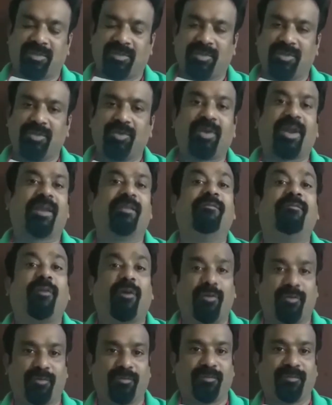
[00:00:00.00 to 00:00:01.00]
you can
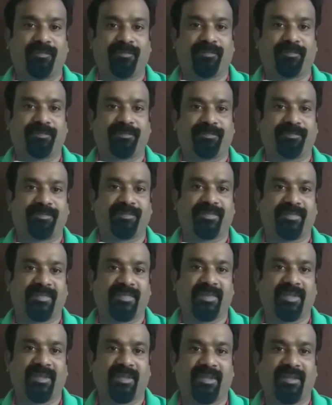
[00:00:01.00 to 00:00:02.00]
follow.
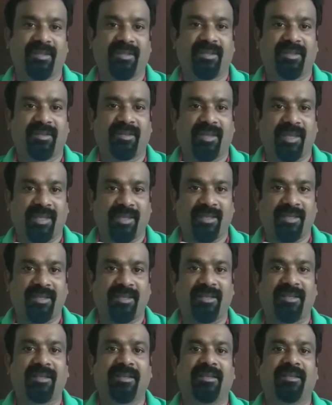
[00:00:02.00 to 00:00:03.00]
Okay,
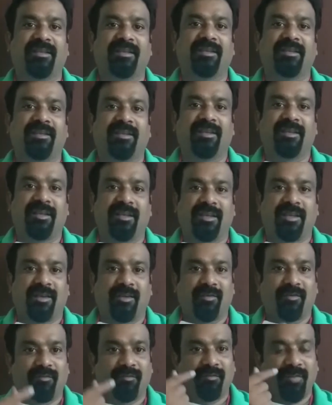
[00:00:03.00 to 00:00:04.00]

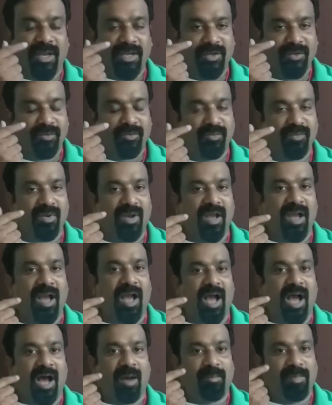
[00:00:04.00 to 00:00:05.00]
when you
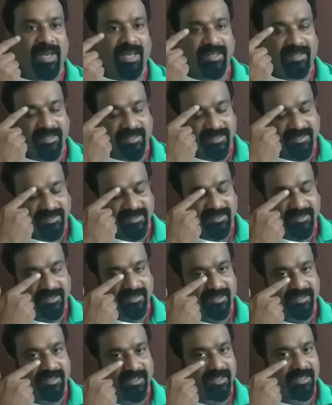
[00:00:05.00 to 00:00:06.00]
apply this
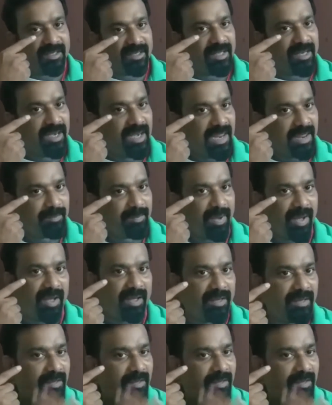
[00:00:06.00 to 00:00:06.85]
lepa,